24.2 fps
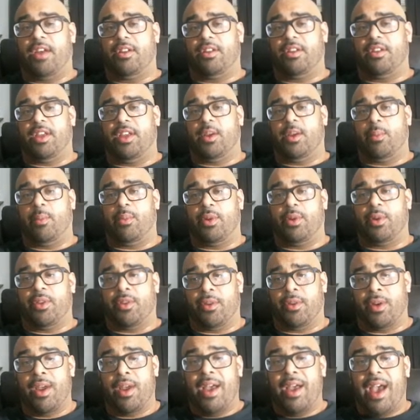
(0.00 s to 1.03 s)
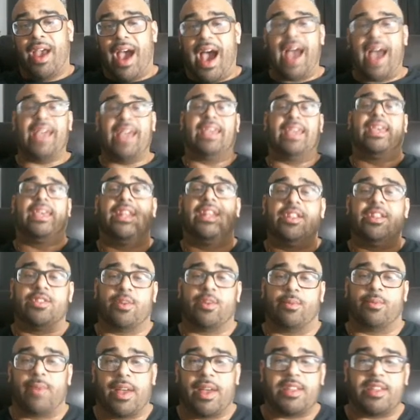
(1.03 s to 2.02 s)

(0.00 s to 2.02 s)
and take a breather? I get it's a rest